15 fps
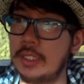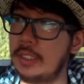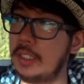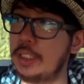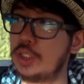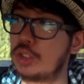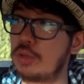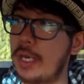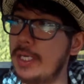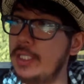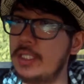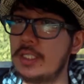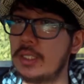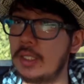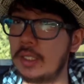They
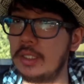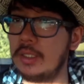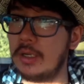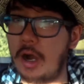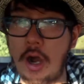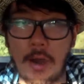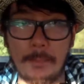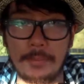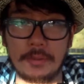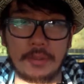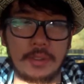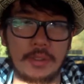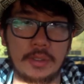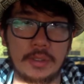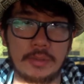trend hop,
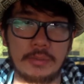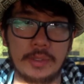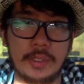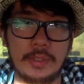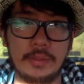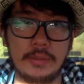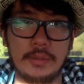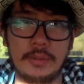right?